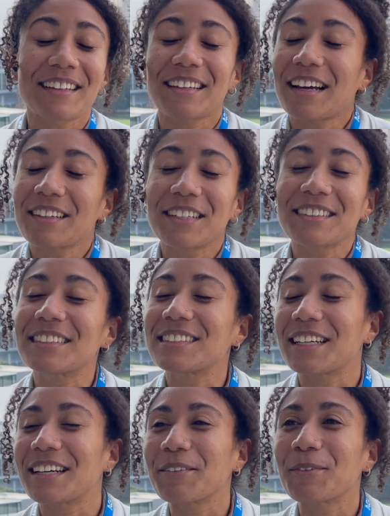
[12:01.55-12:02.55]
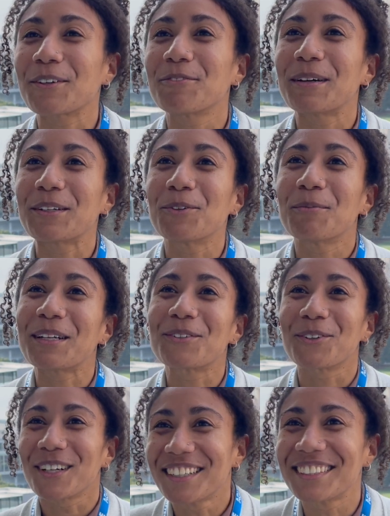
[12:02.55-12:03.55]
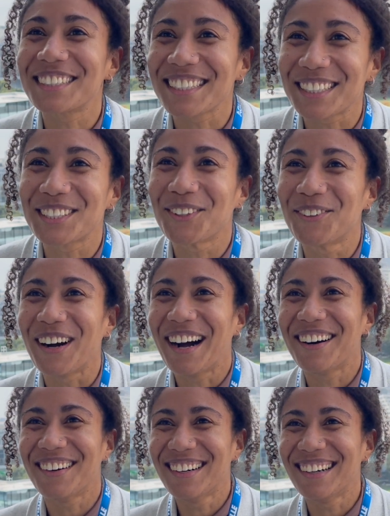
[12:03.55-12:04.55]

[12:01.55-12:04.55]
I'd like to say one of my new mentors as well.